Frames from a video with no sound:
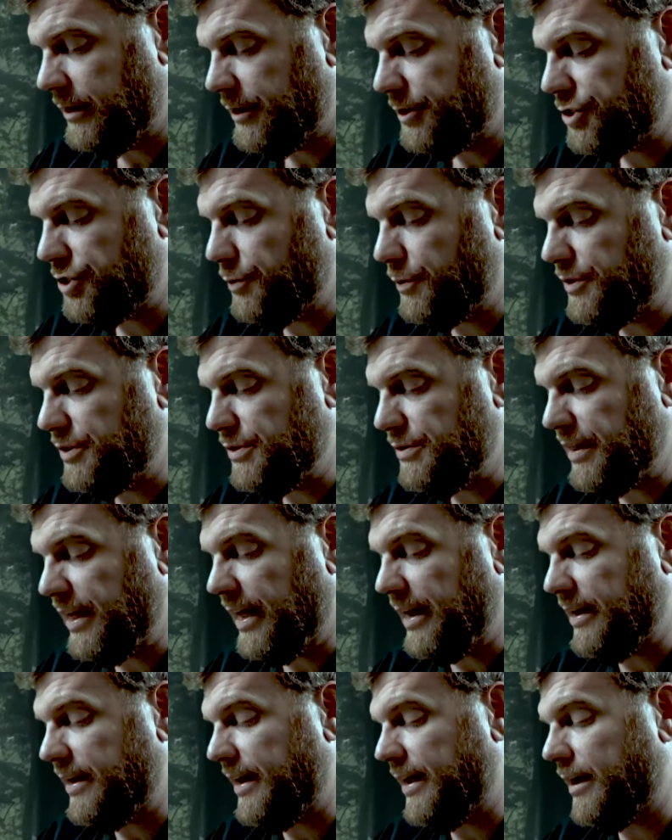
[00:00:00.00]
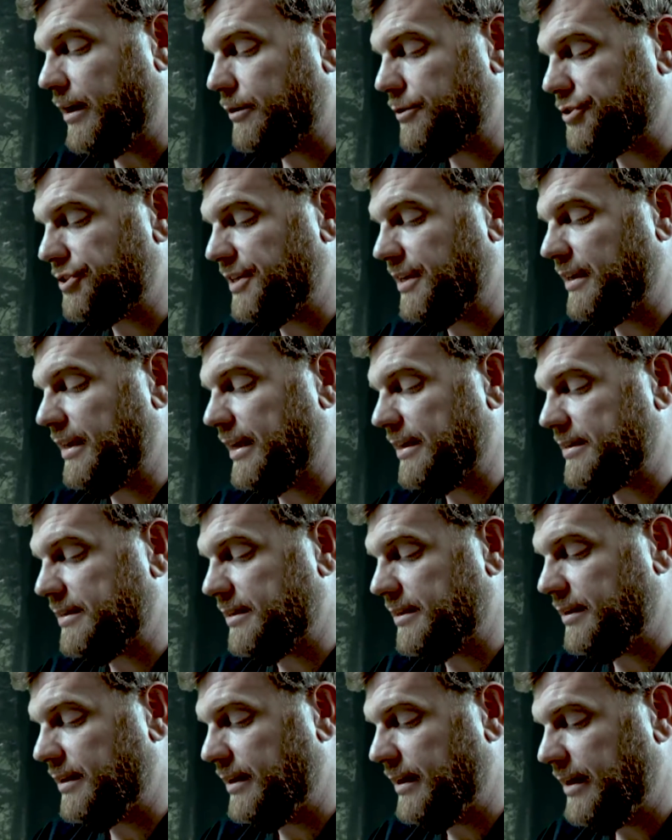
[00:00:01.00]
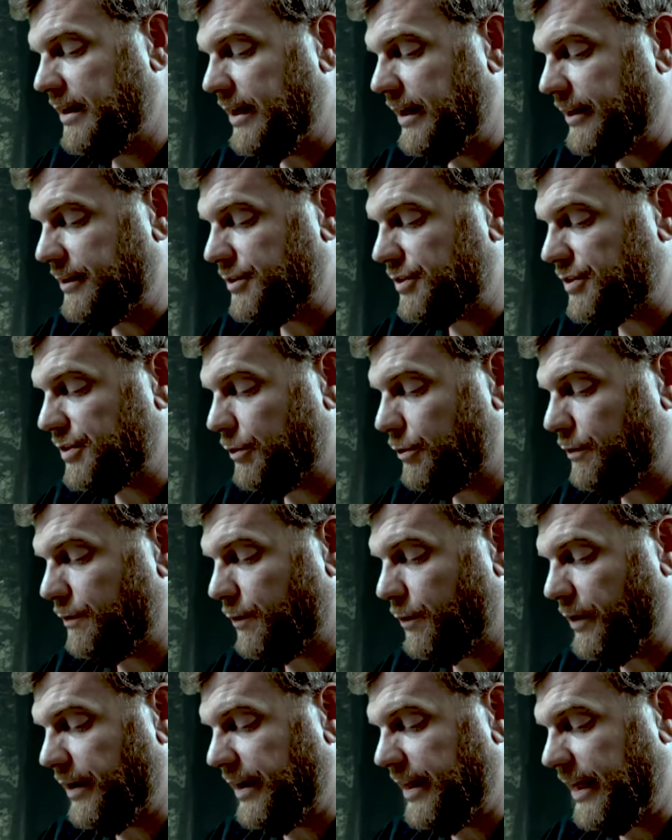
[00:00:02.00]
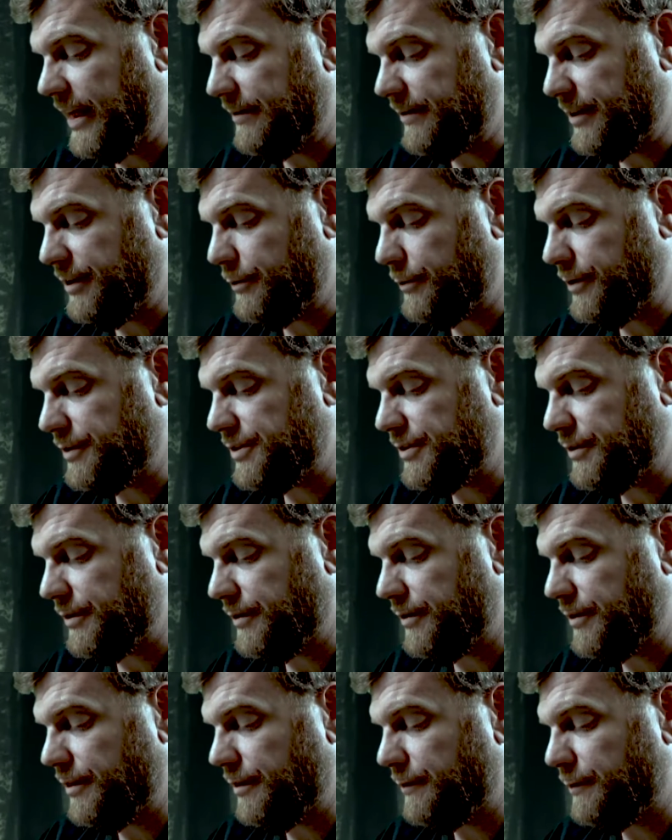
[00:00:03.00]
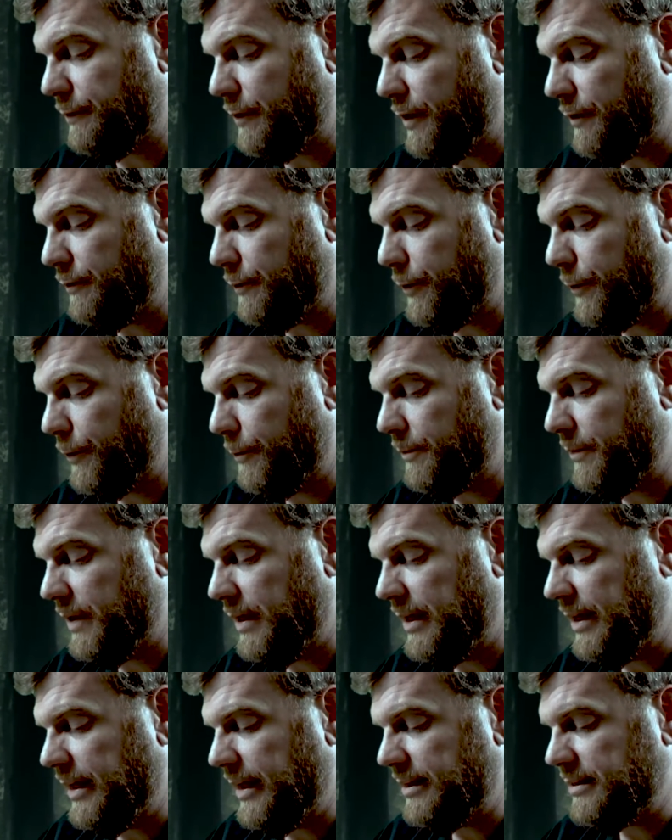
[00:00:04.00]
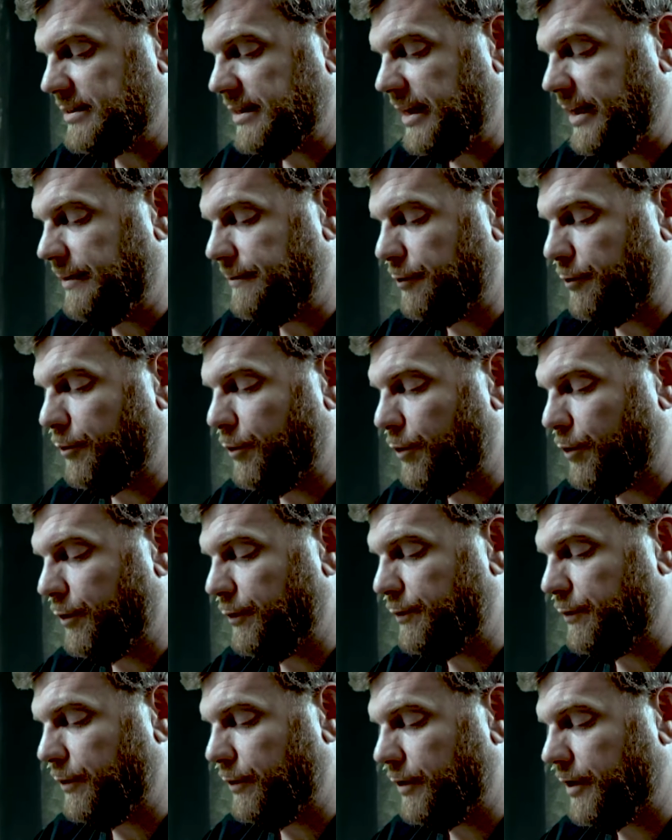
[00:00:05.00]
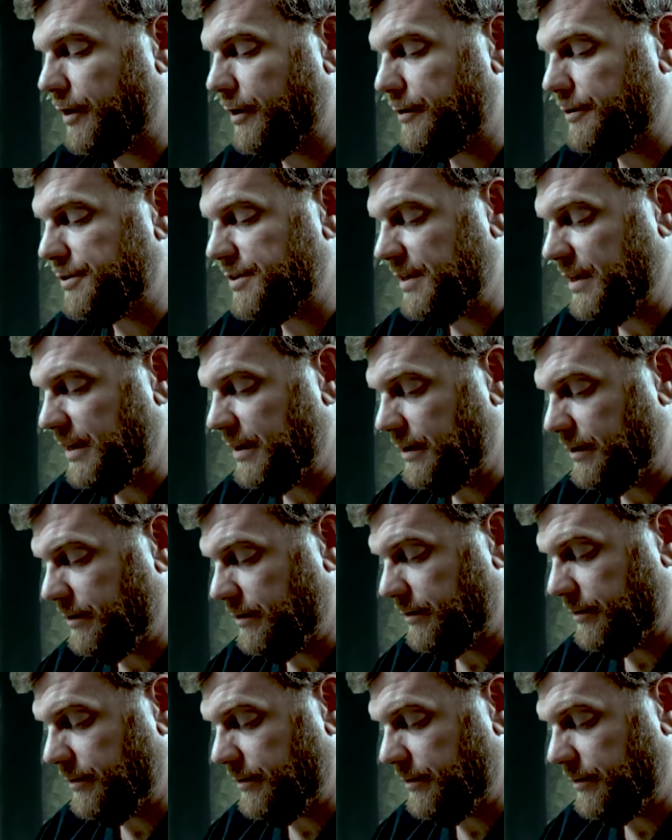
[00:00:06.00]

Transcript: She would do that now, she elected, and so avoid having to return to the front room and to ever mournful Kirsty.